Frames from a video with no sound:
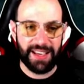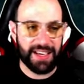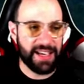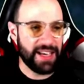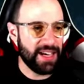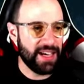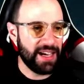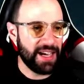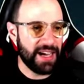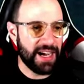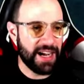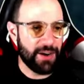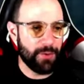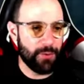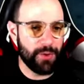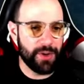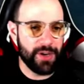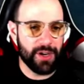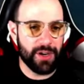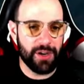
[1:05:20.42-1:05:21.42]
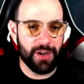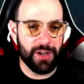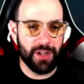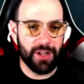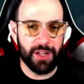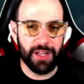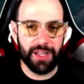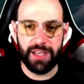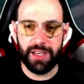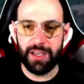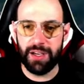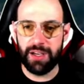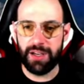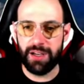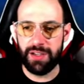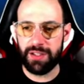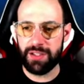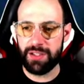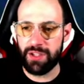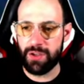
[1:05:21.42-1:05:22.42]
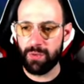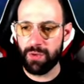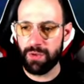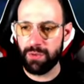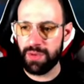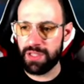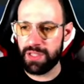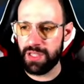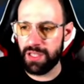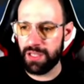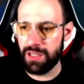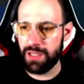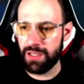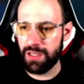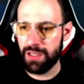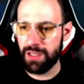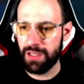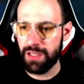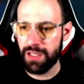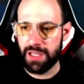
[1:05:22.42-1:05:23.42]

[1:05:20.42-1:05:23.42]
Uh, are we all here? Someone missing?